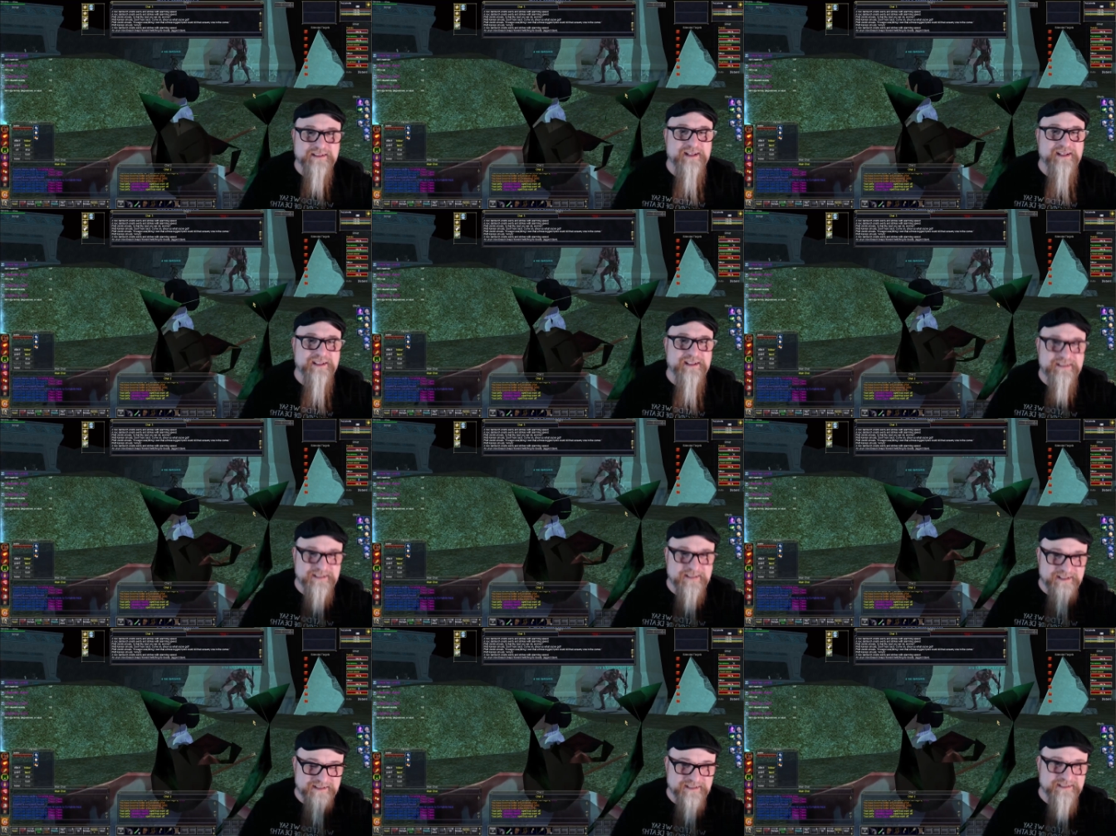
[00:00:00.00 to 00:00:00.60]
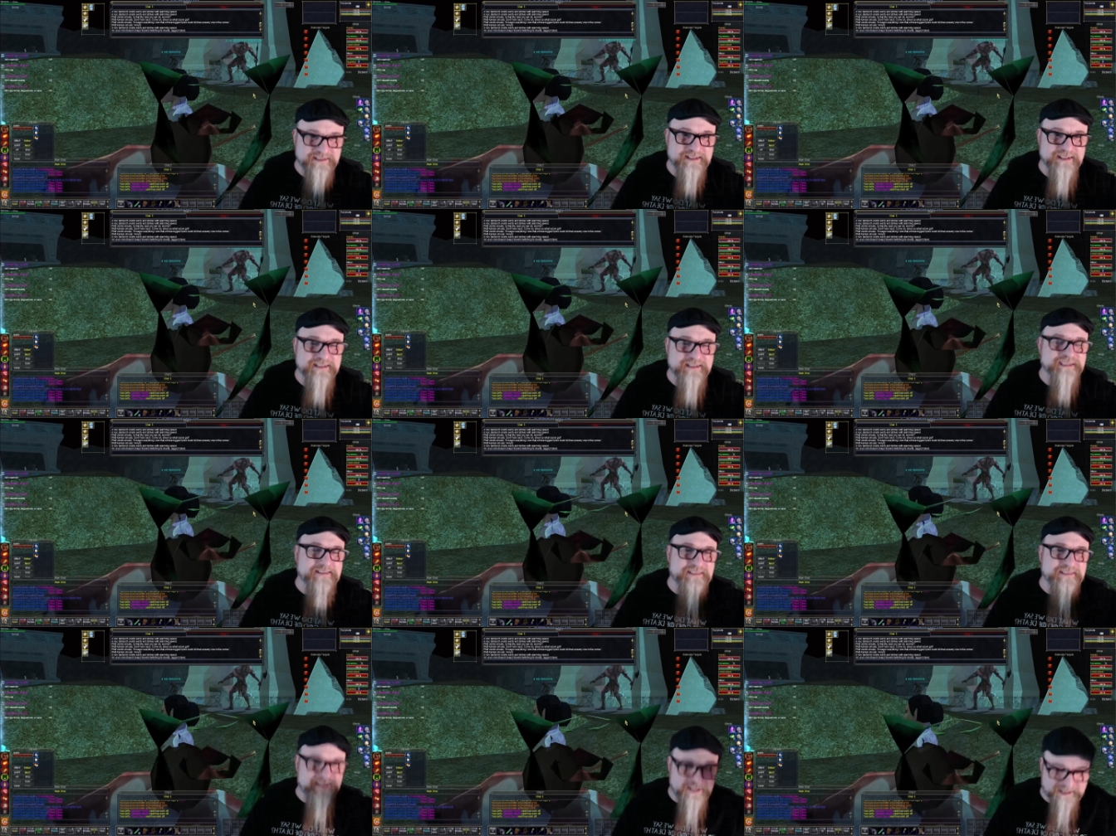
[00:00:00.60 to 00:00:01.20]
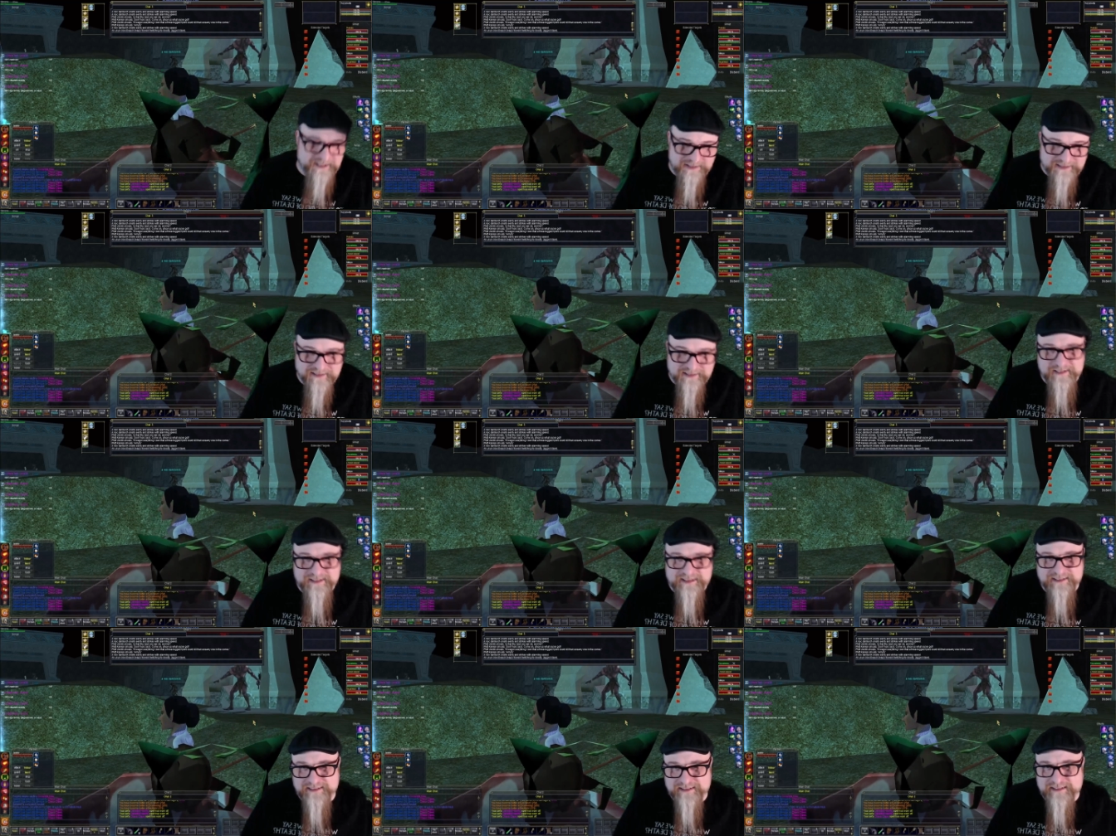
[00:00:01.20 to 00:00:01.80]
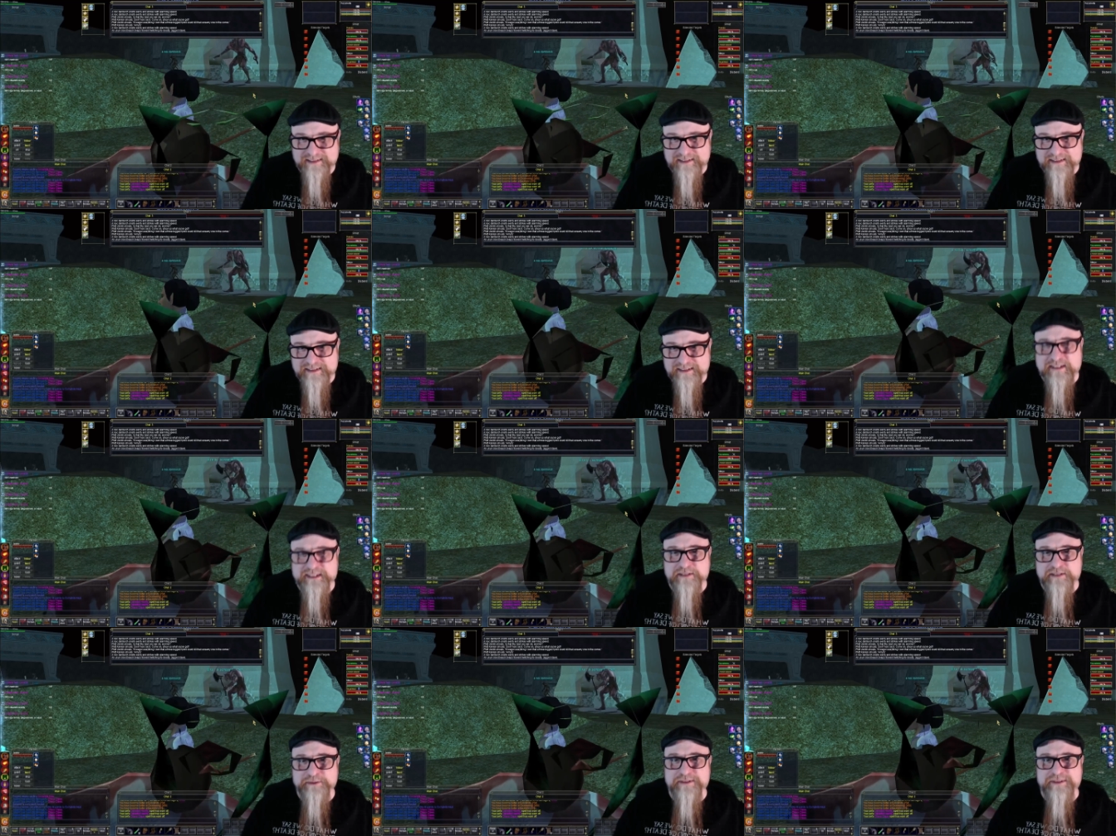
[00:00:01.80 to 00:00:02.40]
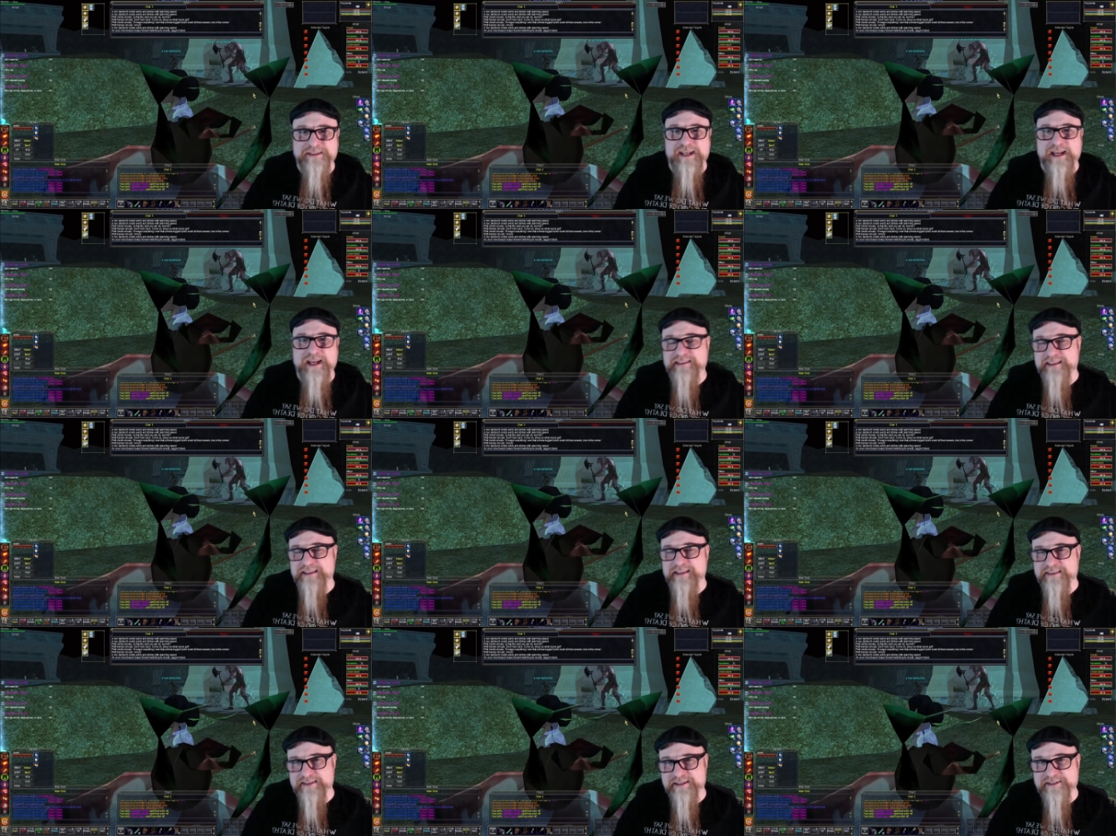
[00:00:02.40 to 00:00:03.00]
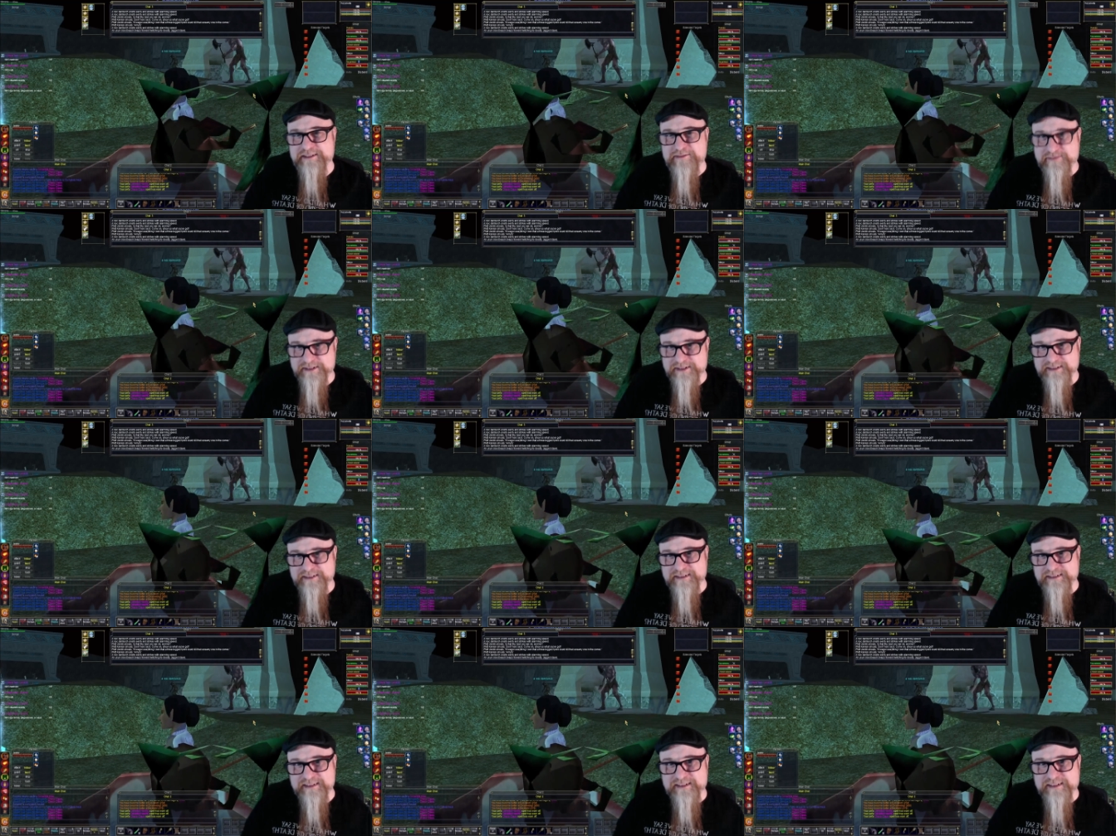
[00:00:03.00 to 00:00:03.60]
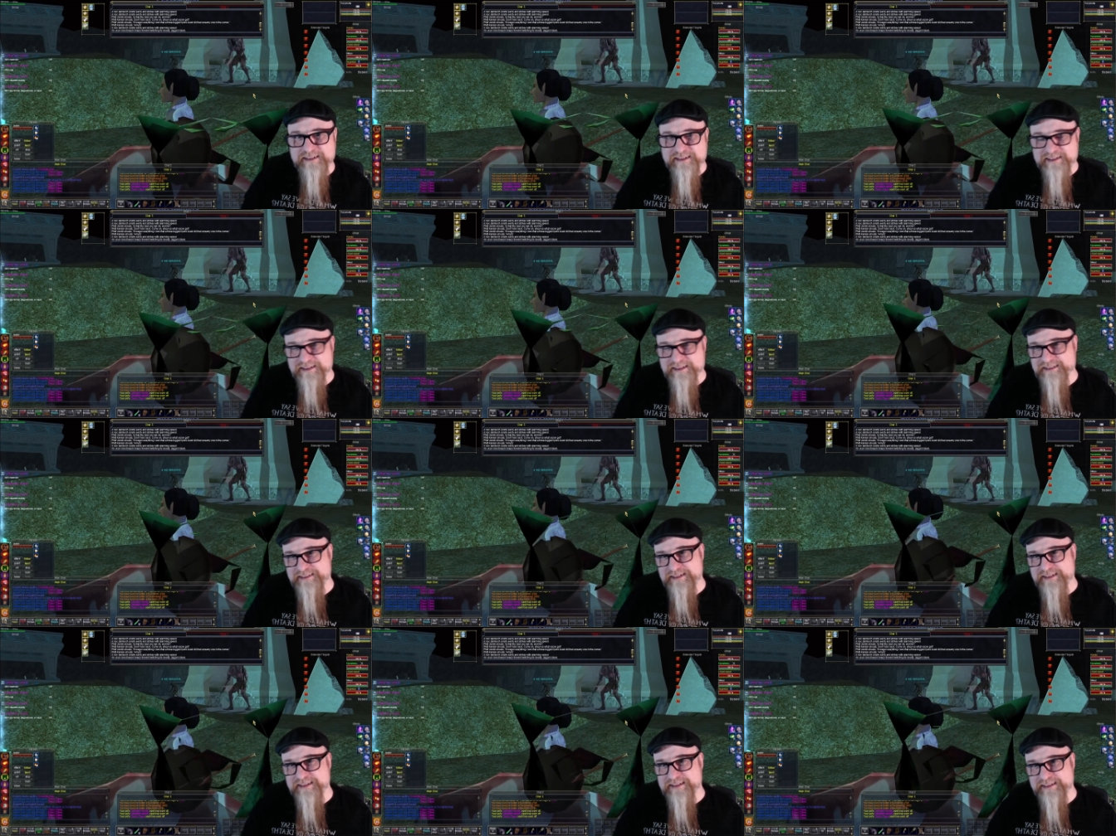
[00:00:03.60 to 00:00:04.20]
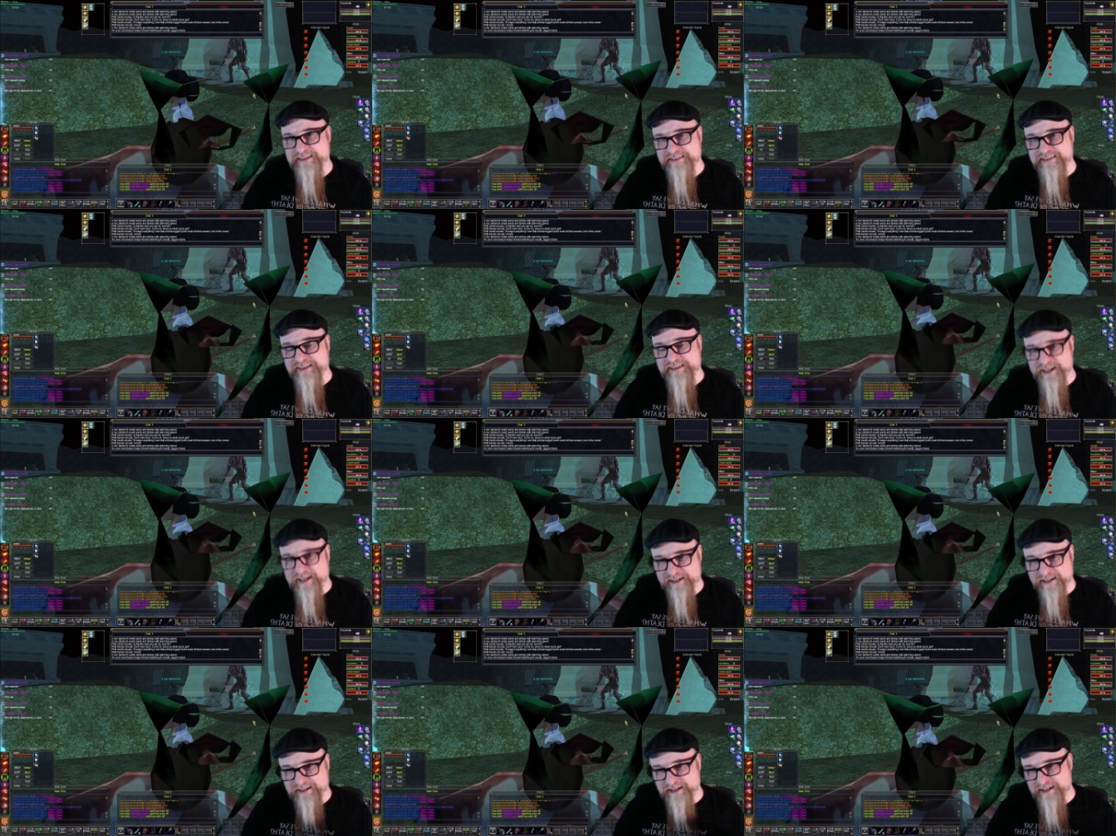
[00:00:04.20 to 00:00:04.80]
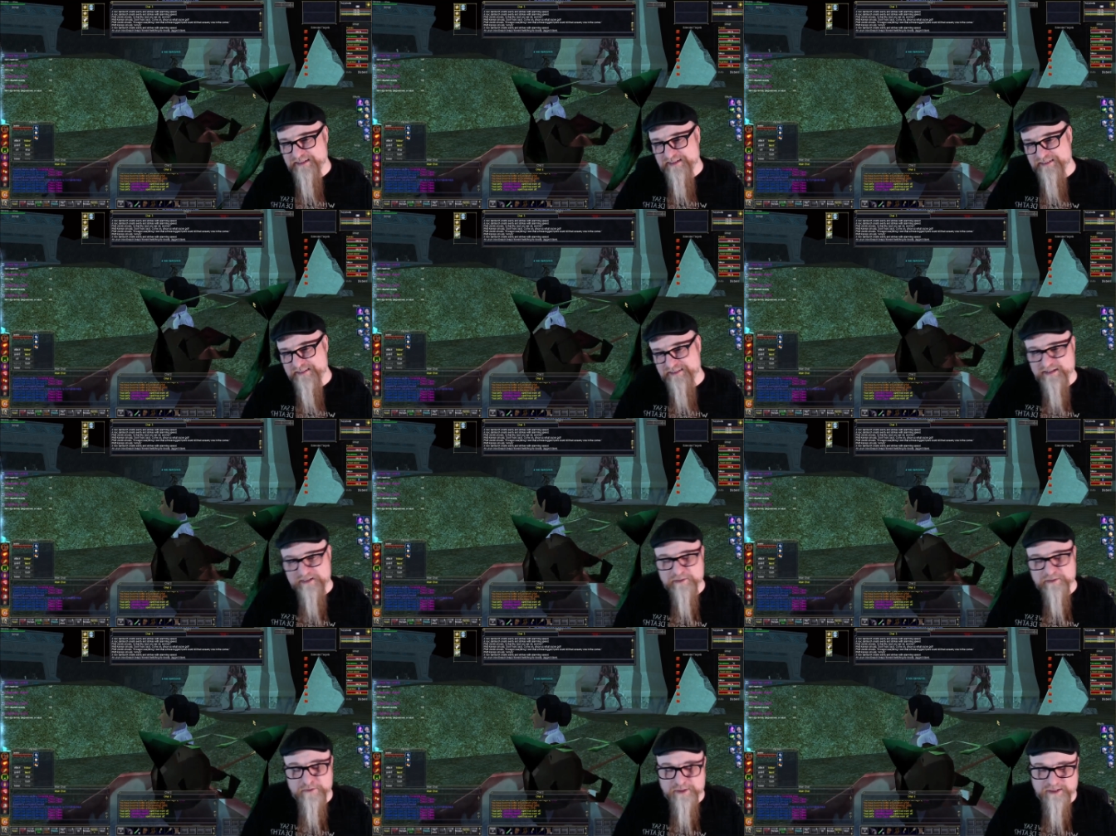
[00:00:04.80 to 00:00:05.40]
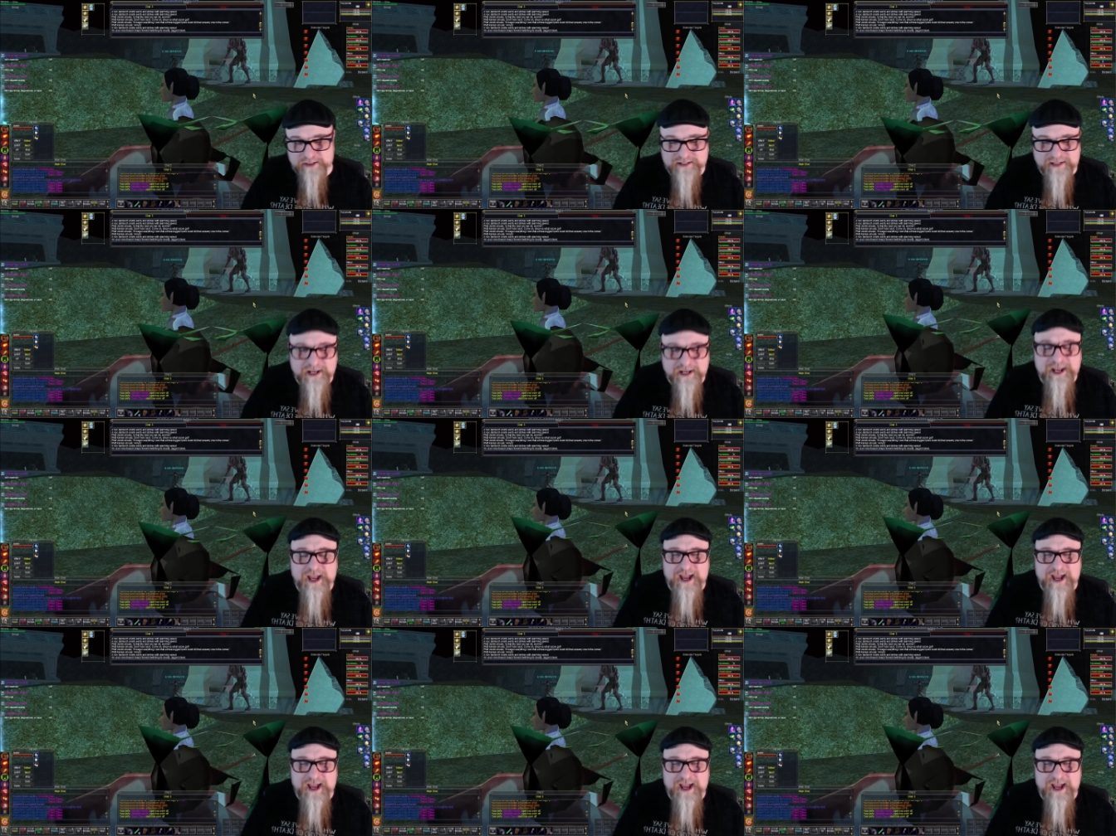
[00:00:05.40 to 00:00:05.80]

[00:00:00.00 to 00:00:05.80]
and then until it's dead, and then Q attack the third one until it's dead, and so on.